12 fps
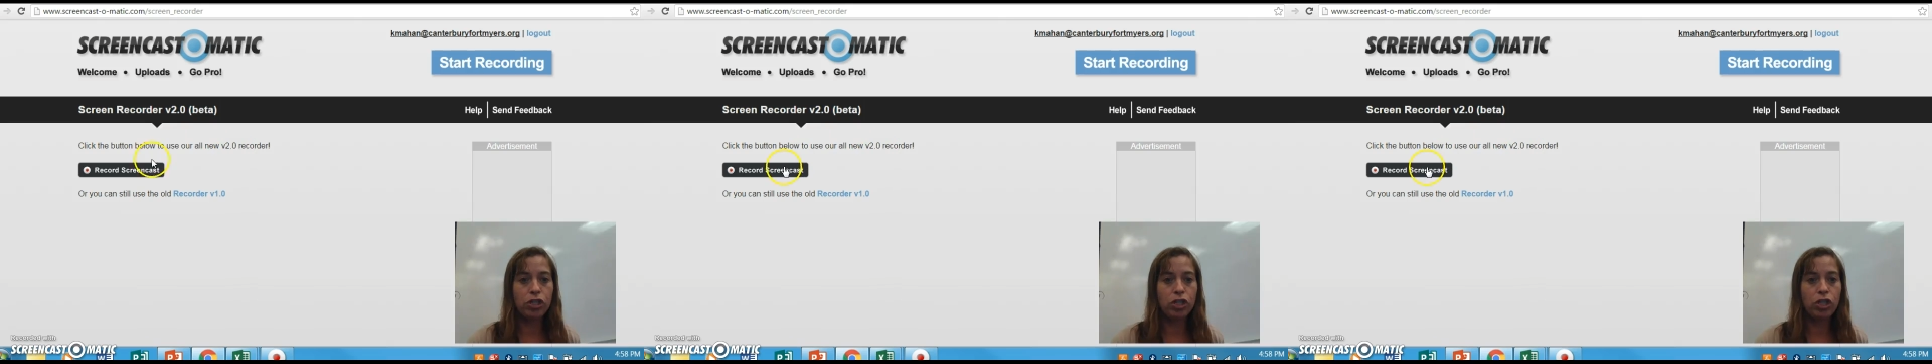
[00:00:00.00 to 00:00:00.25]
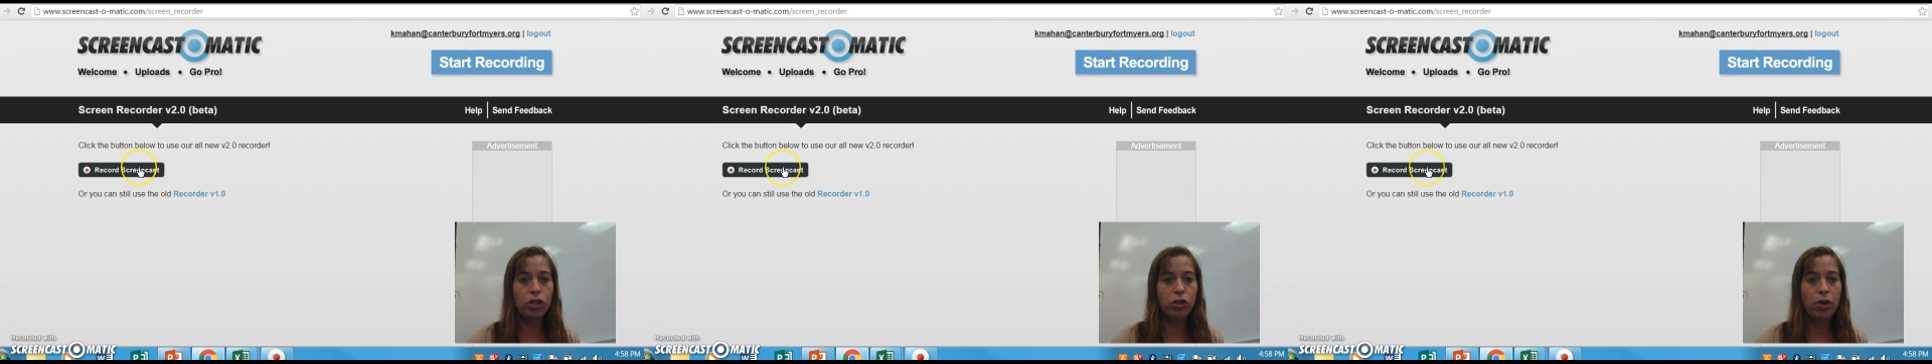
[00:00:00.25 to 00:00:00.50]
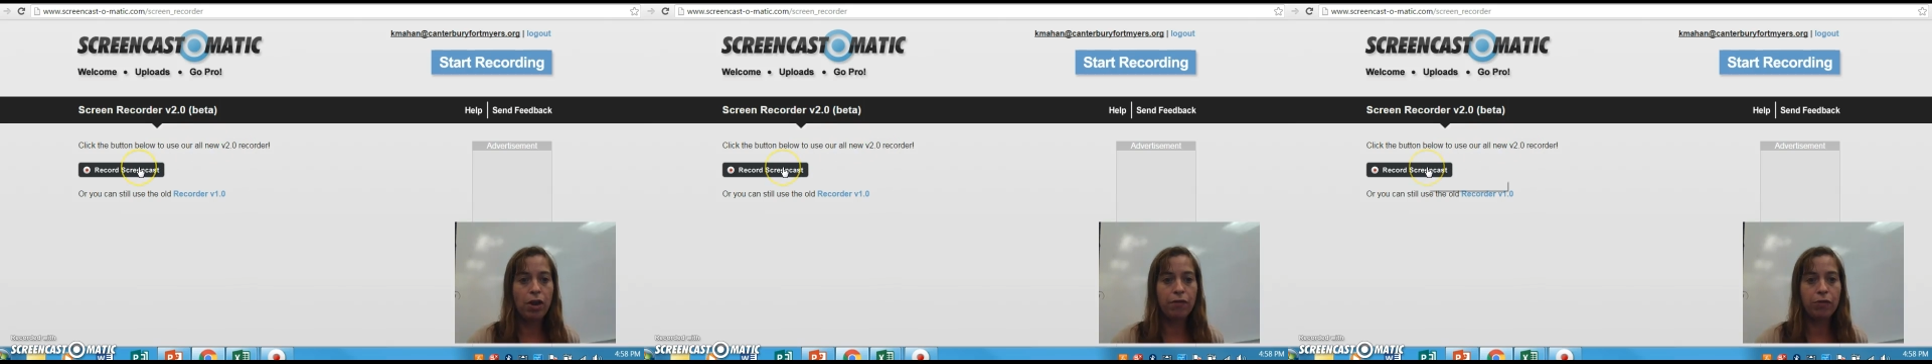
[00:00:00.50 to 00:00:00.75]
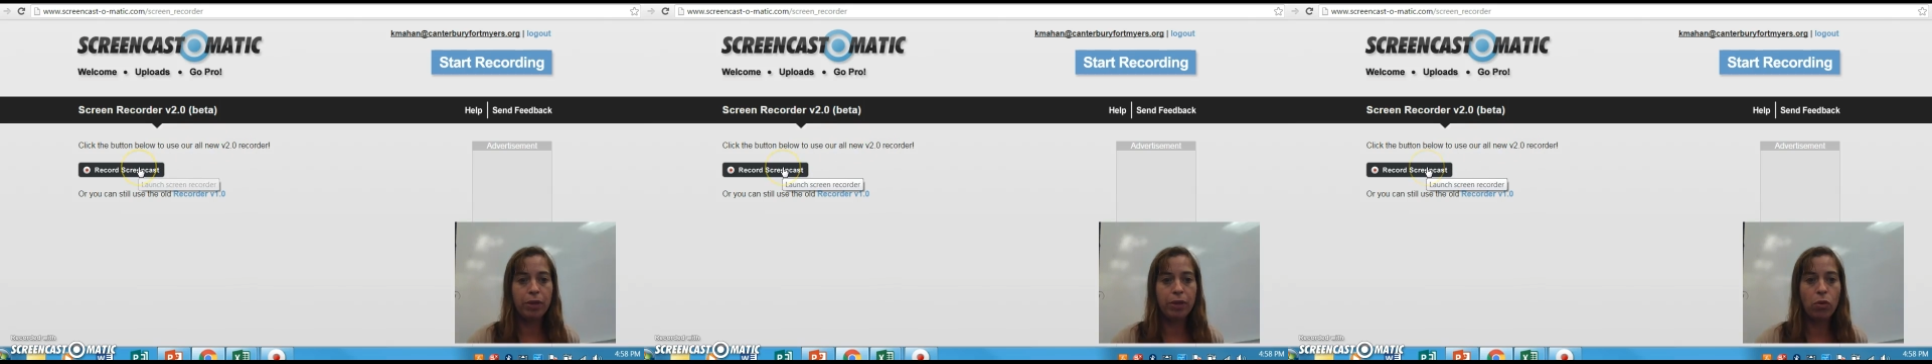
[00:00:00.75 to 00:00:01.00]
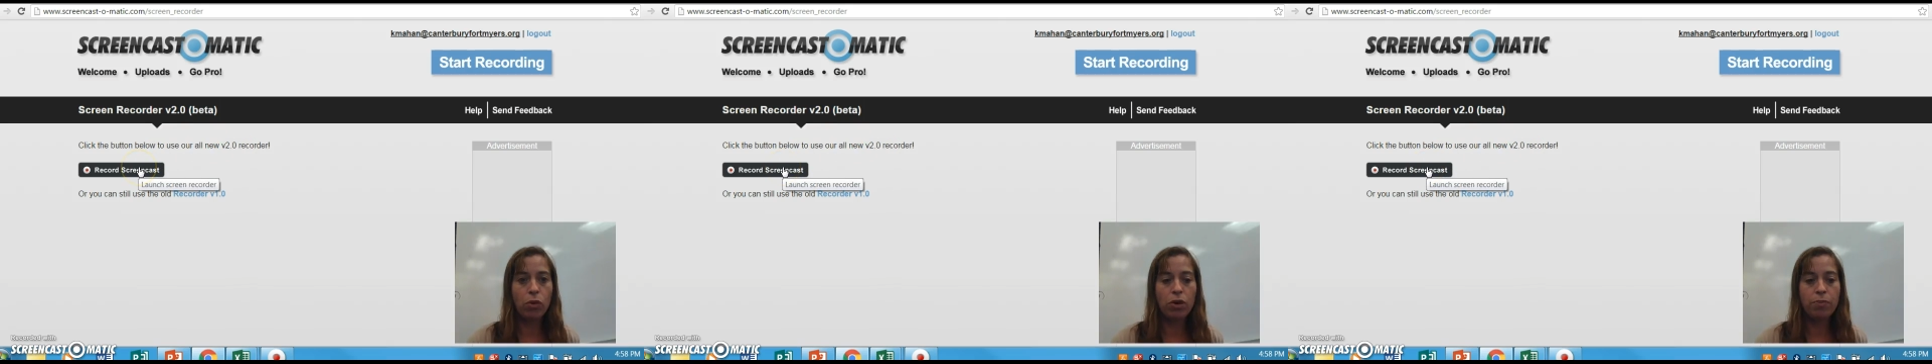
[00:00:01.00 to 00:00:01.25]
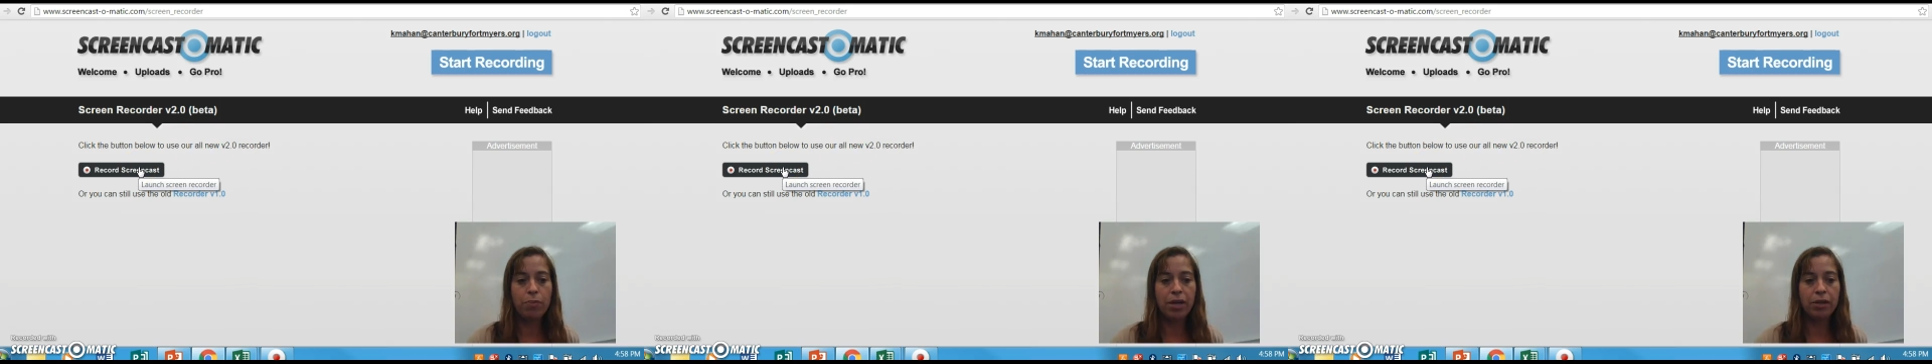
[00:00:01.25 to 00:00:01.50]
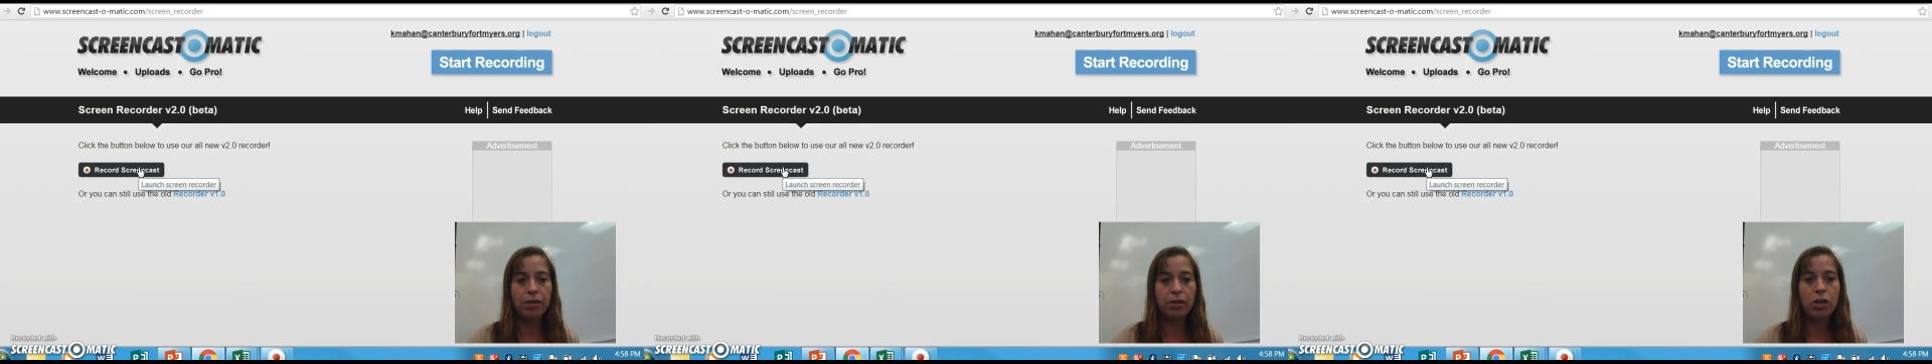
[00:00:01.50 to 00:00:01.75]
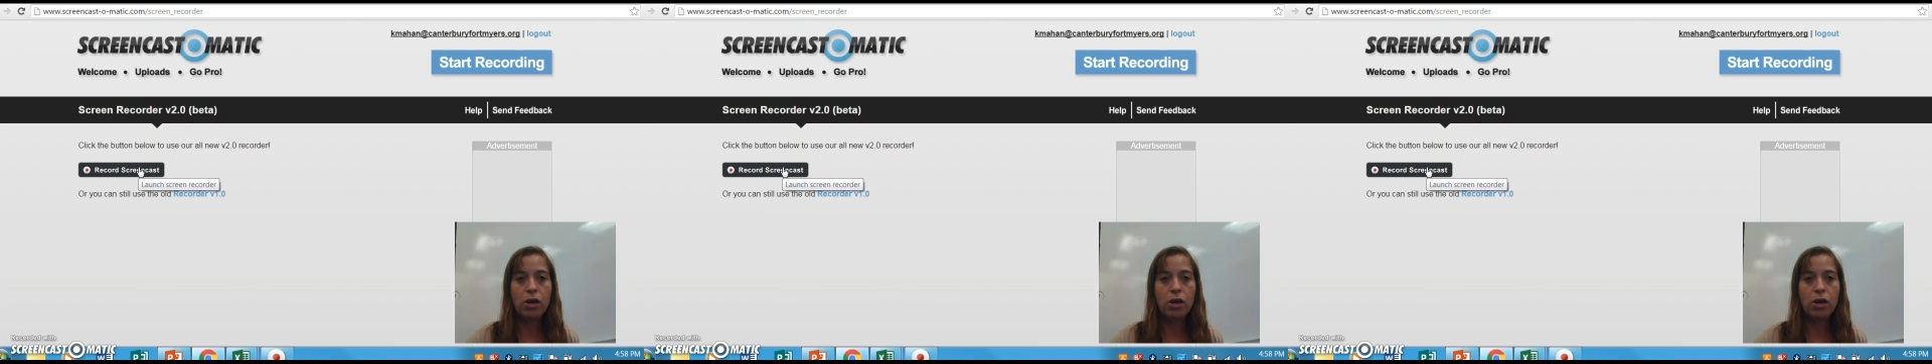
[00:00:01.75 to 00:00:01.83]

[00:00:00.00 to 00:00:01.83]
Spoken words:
2 of the record button,